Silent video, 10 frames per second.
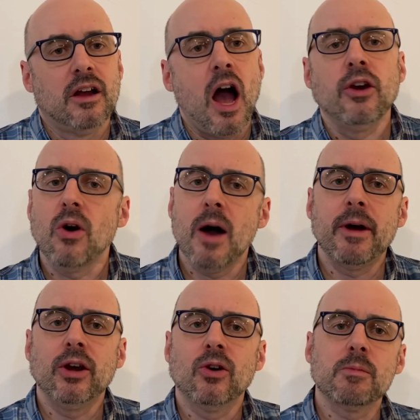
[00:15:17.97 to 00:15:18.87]
I know how my
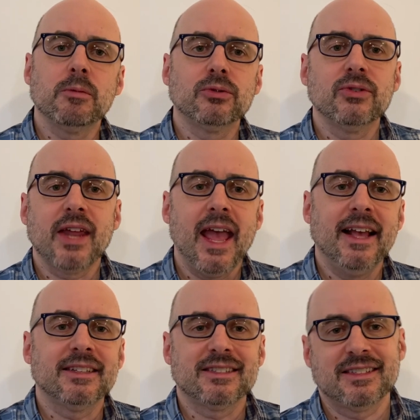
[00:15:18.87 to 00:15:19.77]
normal brew
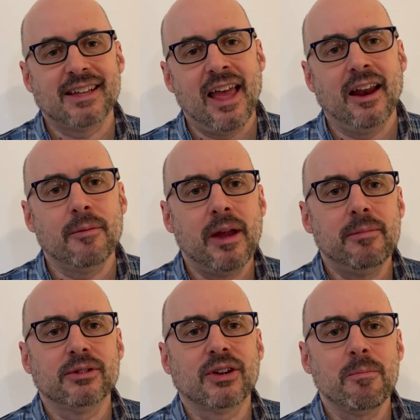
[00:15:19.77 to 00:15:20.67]
tastes, and I'll be
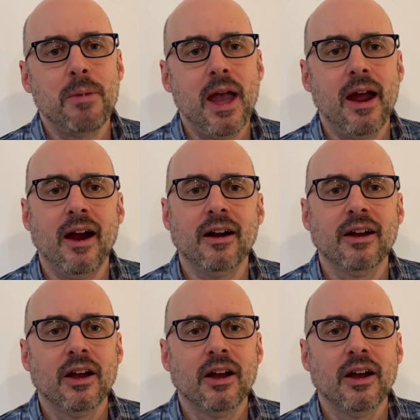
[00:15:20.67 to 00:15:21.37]
able to compare